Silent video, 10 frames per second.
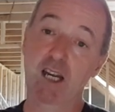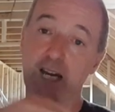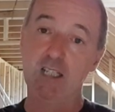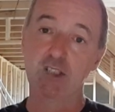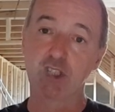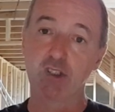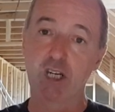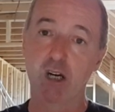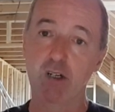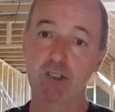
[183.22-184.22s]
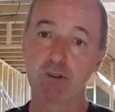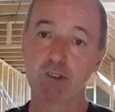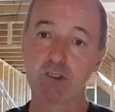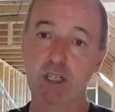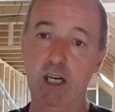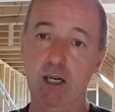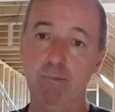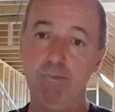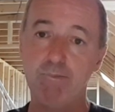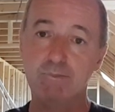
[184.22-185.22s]
and I'll show you how I do it
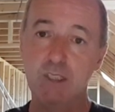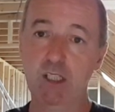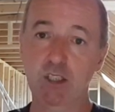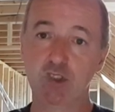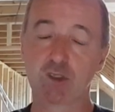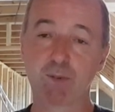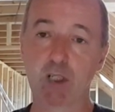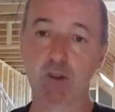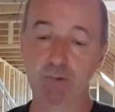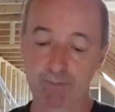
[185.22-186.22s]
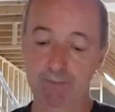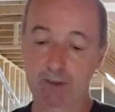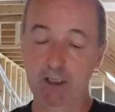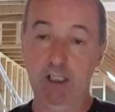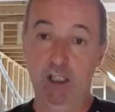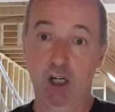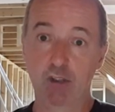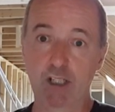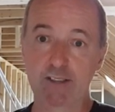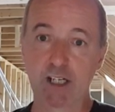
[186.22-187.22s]
just below.
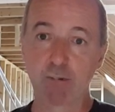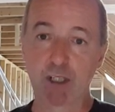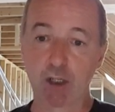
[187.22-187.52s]
Okay, so here we